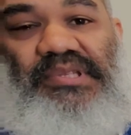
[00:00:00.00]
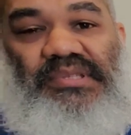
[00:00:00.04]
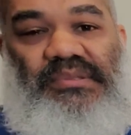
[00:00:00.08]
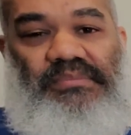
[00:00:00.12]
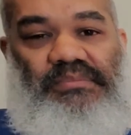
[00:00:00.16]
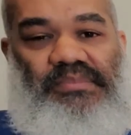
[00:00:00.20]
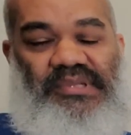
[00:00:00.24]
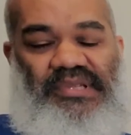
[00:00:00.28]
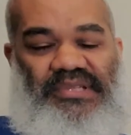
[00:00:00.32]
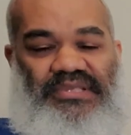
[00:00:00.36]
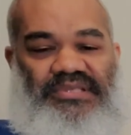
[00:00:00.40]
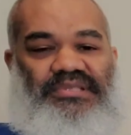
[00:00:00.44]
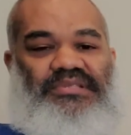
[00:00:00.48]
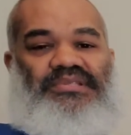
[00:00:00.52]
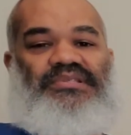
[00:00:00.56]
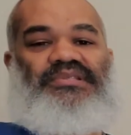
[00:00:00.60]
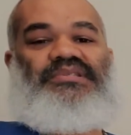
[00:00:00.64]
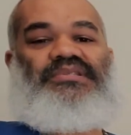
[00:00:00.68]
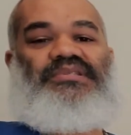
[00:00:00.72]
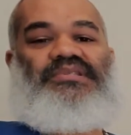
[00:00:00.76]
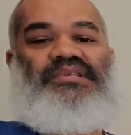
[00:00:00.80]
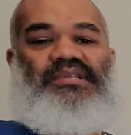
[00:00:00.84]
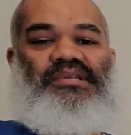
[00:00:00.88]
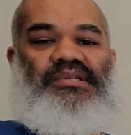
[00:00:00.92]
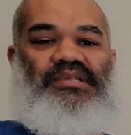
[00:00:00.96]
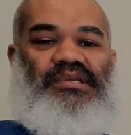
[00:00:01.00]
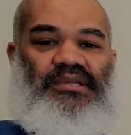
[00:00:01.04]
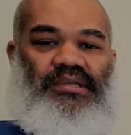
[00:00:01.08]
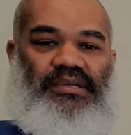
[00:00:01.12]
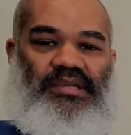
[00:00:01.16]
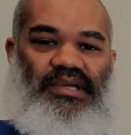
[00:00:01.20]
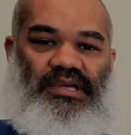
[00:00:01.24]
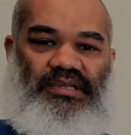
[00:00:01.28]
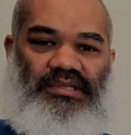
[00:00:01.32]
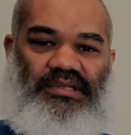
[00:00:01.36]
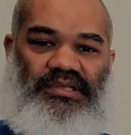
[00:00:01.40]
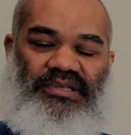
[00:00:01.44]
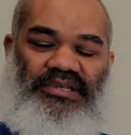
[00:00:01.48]
and blessings unto the
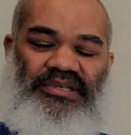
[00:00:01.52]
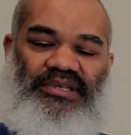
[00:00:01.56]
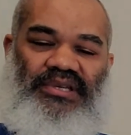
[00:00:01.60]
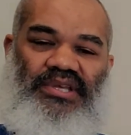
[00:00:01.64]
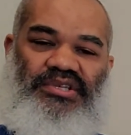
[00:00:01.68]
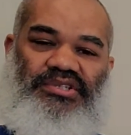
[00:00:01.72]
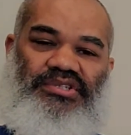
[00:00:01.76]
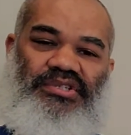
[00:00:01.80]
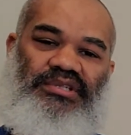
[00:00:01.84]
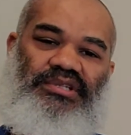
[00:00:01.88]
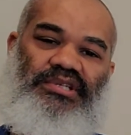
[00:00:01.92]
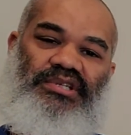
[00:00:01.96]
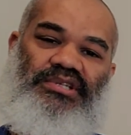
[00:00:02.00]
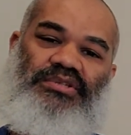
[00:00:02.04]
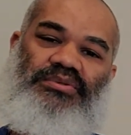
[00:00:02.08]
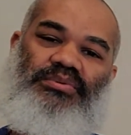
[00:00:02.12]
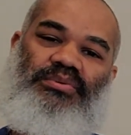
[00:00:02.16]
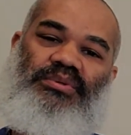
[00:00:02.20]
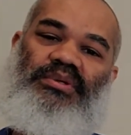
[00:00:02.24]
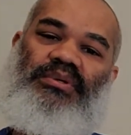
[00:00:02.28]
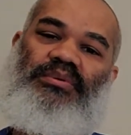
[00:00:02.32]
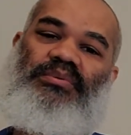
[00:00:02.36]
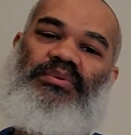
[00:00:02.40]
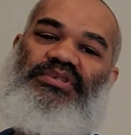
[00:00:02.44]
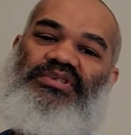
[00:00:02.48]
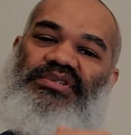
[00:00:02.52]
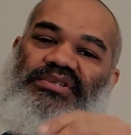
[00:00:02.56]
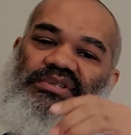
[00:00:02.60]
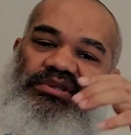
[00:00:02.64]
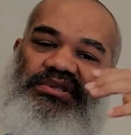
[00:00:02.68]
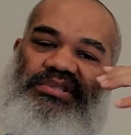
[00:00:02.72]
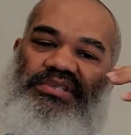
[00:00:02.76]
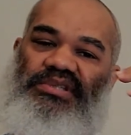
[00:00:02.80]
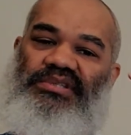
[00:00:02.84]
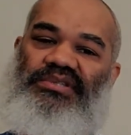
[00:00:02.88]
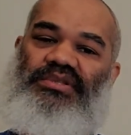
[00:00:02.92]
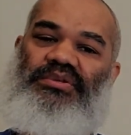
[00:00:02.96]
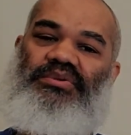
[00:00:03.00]
elect of the nation of Israel, which
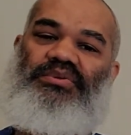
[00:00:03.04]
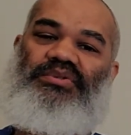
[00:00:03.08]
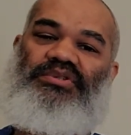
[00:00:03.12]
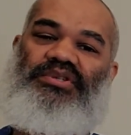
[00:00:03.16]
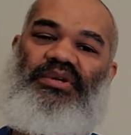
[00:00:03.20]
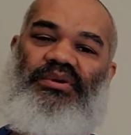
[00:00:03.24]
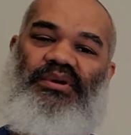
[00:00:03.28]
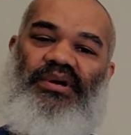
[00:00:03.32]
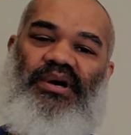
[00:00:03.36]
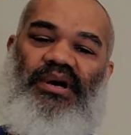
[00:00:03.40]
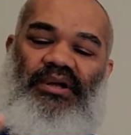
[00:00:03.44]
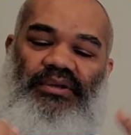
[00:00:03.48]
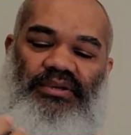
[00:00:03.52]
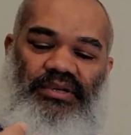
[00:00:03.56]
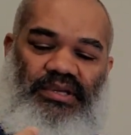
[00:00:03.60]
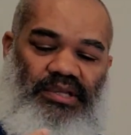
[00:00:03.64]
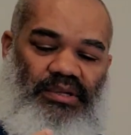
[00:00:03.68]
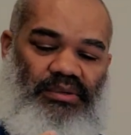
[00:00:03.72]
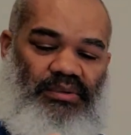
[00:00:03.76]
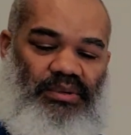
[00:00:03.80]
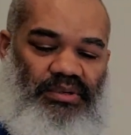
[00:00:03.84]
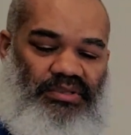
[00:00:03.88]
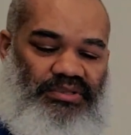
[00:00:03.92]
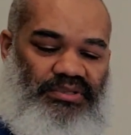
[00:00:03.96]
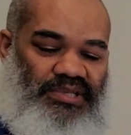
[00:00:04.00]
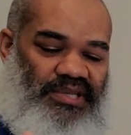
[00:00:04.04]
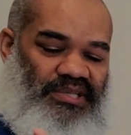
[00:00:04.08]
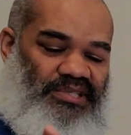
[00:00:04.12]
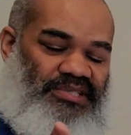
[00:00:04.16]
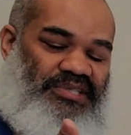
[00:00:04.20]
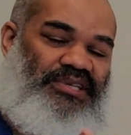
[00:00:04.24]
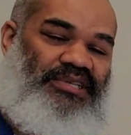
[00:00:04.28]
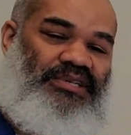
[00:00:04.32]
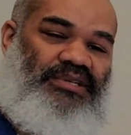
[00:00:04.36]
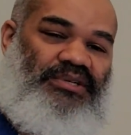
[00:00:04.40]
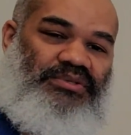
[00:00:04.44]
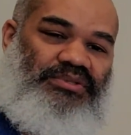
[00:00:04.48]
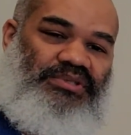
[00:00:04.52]
consists of you so-called Negroes,
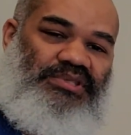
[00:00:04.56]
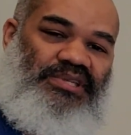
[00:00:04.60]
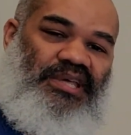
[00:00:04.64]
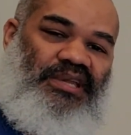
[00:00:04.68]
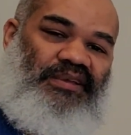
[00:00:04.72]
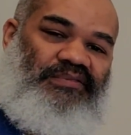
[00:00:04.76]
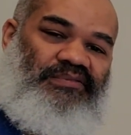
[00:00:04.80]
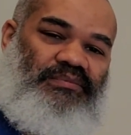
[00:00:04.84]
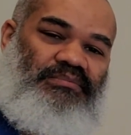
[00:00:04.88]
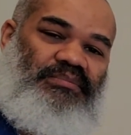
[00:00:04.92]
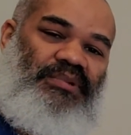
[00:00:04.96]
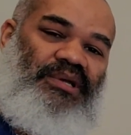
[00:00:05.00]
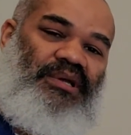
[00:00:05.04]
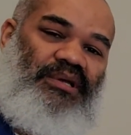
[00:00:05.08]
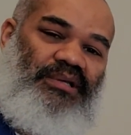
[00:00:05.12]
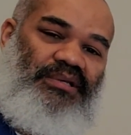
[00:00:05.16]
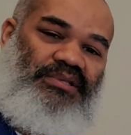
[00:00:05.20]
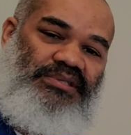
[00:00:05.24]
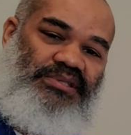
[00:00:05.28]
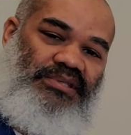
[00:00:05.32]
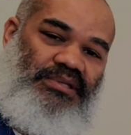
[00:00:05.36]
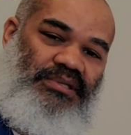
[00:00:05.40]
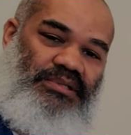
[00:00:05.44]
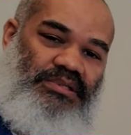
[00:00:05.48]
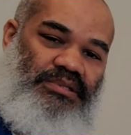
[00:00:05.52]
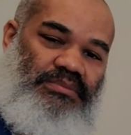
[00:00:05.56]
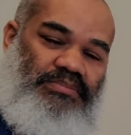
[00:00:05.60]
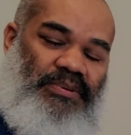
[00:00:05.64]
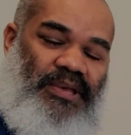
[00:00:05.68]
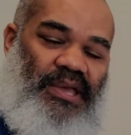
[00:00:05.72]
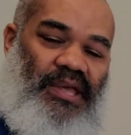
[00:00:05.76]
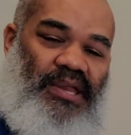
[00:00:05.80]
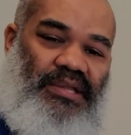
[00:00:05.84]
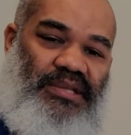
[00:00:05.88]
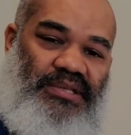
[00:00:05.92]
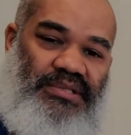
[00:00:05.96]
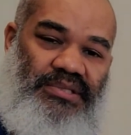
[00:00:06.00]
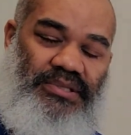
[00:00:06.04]
Latinos, Native Americans, and
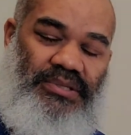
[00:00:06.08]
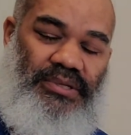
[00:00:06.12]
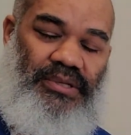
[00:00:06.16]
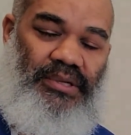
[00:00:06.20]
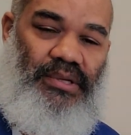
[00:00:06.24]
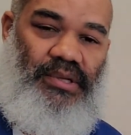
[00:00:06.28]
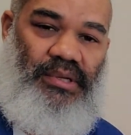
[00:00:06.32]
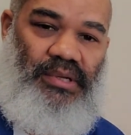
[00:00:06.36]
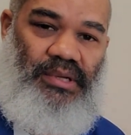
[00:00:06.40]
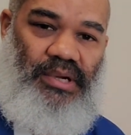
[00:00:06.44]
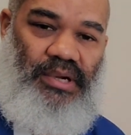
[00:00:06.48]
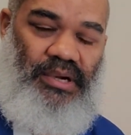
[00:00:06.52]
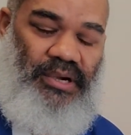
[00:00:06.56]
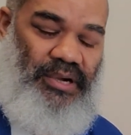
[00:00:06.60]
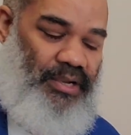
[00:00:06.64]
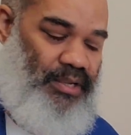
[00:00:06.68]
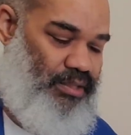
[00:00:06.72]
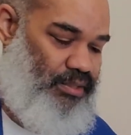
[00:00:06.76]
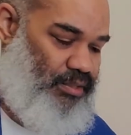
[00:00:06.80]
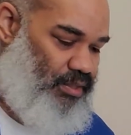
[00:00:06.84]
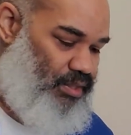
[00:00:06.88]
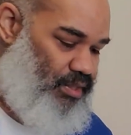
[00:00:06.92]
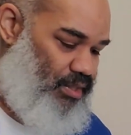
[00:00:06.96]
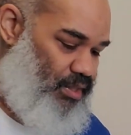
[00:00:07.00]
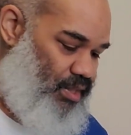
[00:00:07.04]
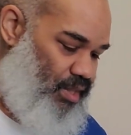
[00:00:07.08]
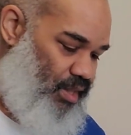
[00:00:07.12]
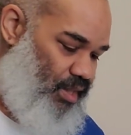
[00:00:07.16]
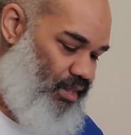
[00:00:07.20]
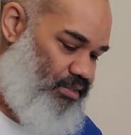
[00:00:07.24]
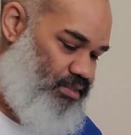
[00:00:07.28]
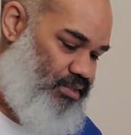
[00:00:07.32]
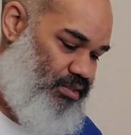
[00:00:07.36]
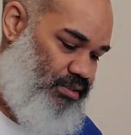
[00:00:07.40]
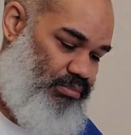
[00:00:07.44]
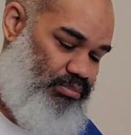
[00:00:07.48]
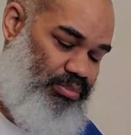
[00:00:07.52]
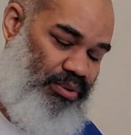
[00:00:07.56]
Hispanics. Alright? And
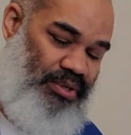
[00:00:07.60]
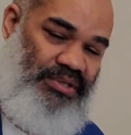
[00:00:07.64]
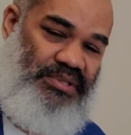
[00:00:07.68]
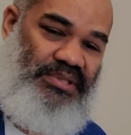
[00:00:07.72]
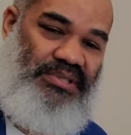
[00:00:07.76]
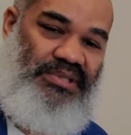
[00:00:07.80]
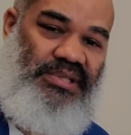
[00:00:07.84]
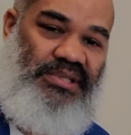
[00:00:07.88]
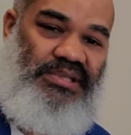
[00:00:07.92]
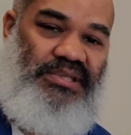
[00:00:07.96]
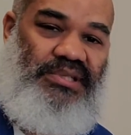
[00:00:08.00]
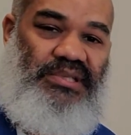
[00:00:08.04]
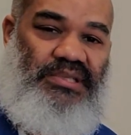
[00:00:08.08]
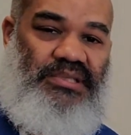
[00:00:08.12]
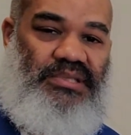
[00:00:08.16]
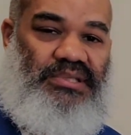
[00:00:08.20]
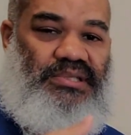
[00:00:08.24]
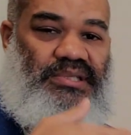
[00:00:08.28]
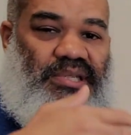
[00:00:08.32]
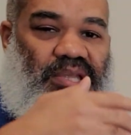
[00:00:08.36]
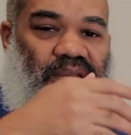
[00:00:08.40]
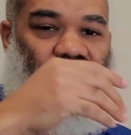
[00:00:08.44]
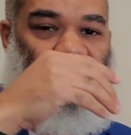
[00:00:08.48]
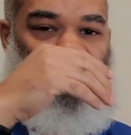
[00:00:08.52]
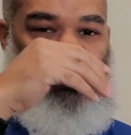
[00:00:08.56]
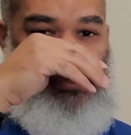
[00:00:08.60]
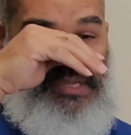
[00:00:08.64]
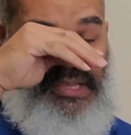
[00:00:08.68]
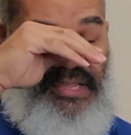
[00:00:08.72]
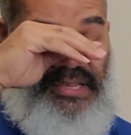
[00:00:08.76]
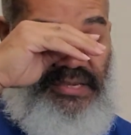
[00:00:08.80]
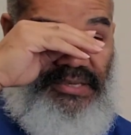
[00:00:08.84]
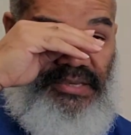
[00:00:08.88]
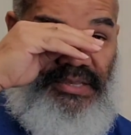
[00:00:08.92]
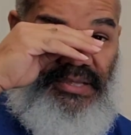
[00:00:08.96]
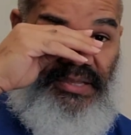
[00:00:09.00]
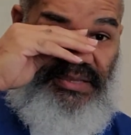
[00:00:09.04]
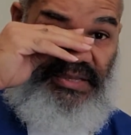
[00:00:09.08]
to the brothers and sisters that look
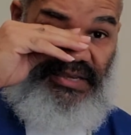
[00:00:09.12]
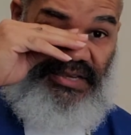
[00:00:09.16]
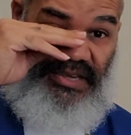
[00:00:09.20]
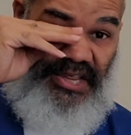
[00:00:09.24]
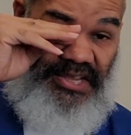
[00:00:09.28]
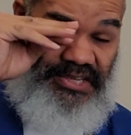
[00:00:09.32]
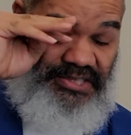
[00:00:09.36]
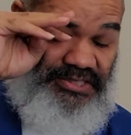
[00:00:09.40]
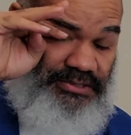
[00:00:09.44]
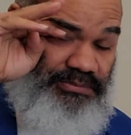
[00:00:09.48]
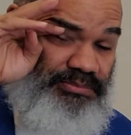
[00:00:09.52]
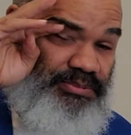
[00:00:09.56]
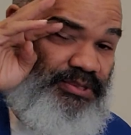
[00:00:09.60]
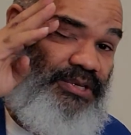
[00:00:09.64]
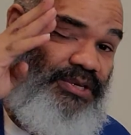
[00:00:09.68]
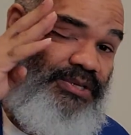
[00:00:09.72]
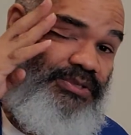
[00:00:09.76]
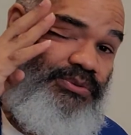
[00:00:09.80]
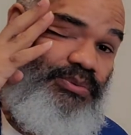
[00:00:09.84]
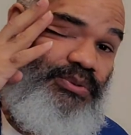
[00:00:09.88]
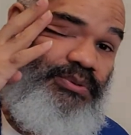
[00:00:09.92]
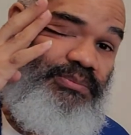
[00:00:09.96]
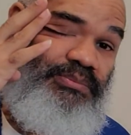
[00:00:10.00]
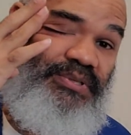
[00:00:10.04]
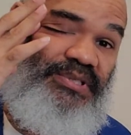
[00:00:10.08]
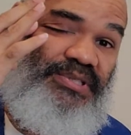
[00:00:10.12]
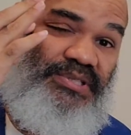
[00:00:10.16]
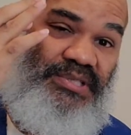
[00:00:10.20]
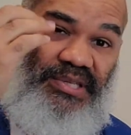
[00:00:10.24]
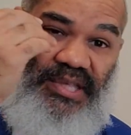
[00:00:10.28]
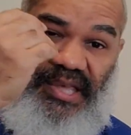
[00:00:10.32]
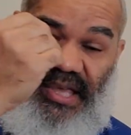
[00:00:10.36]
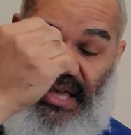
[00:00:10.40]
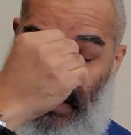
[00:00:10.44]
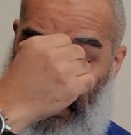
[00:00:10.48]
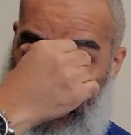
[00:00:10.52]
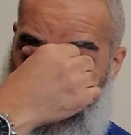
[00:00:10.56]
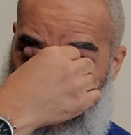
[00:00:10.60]
like the other nations because we've been
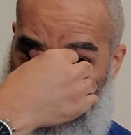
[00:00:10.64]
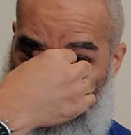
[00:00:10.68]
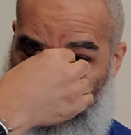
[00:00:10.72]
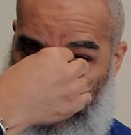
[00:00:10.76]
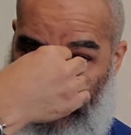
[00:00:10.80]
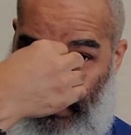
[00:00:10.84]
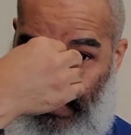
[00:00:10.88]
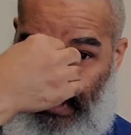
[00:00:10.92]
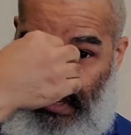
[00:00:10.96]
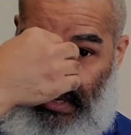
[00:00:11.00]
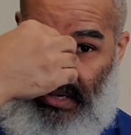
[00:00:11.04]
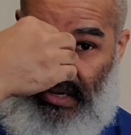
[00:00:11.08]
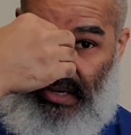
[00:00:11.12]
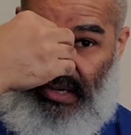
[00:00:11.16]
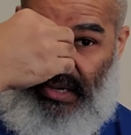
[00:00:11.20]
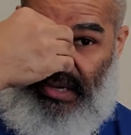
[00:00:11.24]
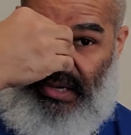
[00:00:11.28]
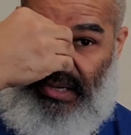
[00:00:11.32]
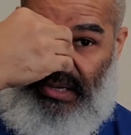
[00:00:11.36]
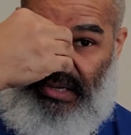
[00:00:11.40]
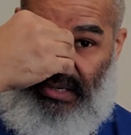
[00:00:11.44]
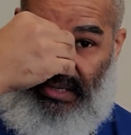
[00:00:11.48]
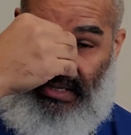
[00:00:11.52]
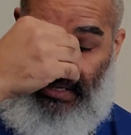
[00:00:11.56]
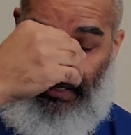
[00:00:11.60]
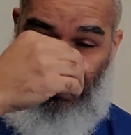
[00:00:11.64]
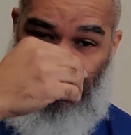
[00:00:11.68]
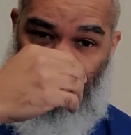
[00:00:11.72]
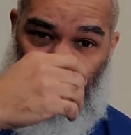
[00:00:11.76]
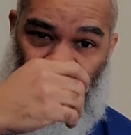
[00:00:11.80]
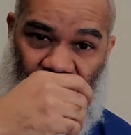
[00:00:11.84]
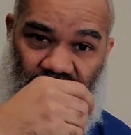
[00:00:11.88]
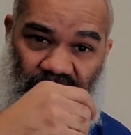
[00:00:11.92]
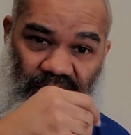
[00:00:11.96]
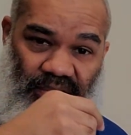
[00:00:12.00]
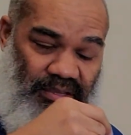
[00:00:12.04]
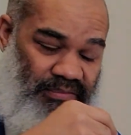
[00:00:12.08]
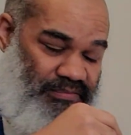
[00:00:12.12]
scattered. Alright?
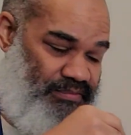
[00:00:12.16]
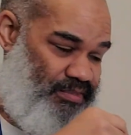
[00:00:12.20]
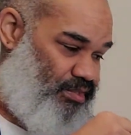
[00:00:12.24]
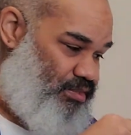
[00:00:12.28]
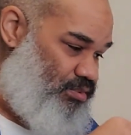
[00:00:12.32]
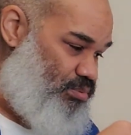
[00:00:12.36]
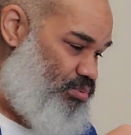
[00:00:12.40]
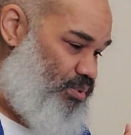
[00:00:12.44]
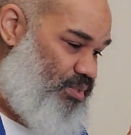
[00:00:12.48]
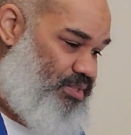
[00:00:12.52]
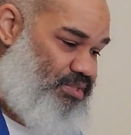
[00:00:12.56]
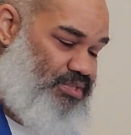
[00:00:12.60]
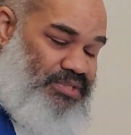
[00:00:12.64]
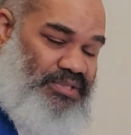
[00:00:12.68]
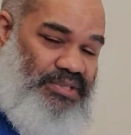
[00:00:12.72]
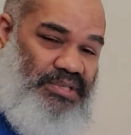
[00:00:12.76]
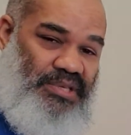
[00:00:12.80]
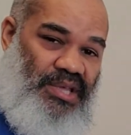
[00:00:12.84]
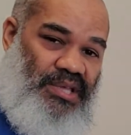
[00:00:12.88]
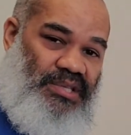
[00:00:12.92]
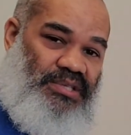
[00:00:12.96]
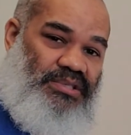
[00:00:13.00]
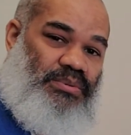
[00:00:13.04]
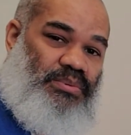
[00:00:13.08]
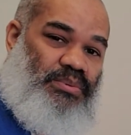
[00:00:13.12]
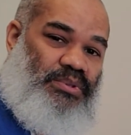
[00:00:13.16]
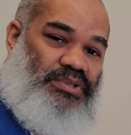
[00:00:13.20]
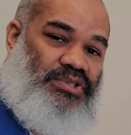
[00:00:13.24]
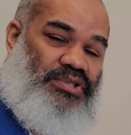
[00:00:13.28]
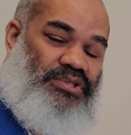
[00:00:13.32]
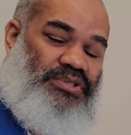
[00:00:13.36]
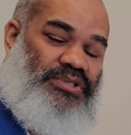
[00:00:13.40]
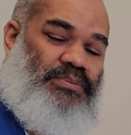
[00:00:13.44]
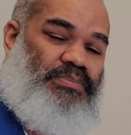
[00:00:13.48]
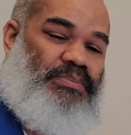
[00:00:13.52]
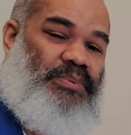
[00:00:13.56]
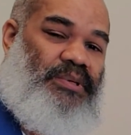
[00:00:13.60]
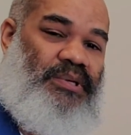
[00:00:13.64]
If this resonates with your
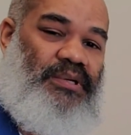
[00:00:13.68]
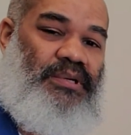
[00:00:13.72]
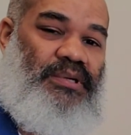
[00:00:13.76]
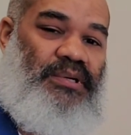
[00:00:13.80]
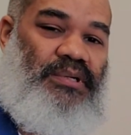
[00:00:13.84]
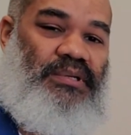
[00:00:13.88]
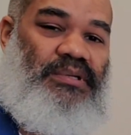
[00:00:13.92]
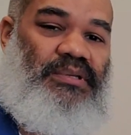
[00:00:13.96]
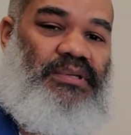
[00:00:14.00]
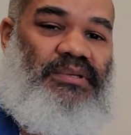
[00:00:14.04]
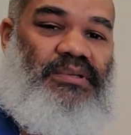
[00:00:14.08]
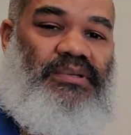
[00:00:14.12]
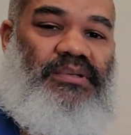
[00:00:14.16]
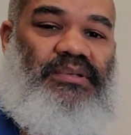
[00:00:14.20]
spirit,